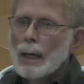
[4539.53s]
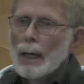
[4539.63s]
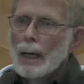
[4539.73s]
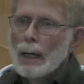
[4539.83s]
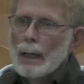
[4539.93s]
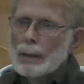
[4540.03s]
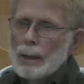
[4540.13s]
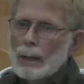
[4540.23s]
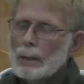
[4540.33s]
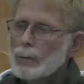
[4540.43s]

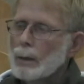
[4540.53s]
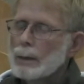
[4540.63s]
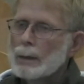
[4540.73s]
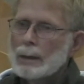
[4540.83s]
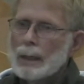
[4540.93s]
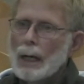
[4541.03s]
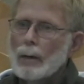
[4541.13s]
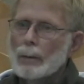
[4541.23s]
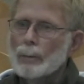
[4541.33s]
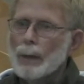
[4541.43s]
And I just wanted to say
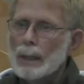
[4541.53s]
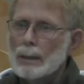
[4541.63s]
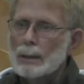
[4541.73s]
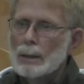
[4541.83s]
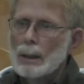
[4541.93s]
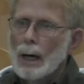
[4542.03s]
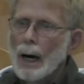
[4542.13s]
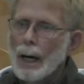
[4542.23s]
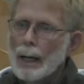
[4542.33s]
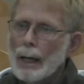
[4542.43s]
how impressed
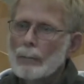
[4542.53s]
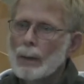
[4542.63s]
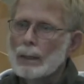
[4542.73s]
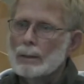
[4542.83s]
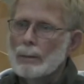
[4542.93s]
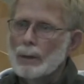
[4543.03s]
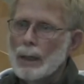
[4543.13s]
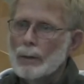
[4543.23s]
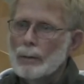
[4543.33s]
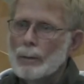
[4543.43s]
I am and some of the
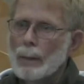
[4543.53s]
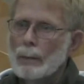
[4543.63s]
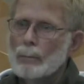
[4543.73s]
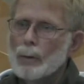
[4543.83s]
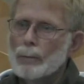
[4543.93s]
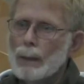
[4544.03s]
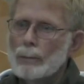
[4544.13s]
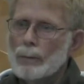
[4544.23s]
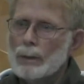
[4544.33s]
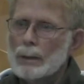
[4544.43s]
other board
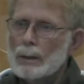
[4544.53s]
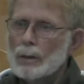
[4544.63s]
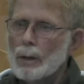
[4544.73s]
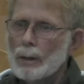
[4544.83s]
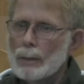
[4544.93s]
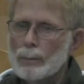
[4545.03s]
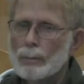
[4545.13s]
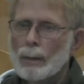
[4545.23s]
members that saw the